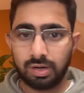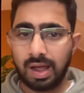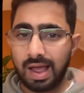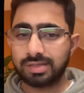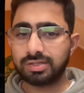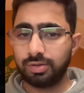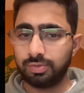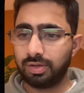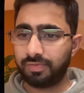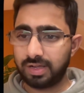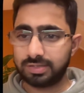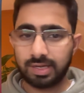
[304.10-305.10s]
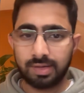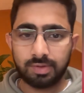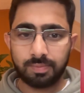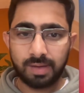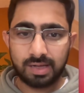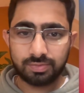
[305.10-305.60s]
going to ask you the first time the
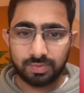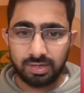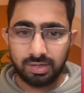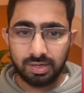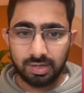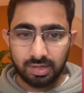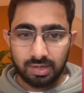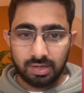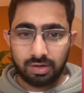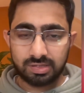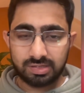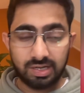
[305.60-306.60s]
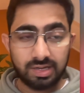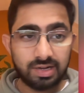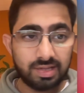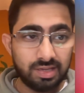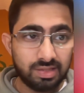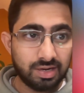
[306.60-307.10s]
password or the secret
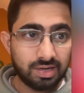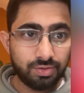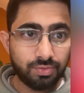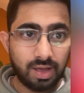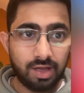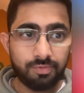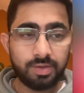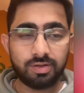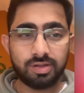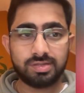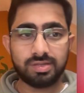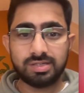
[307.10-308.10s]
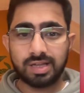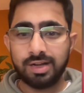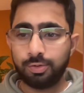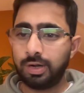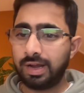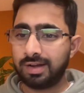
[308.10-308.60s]
key that you have, because it's
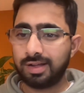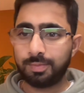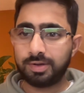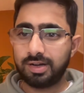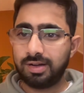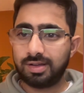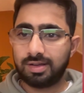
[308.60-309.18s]
end-to-end encrypted.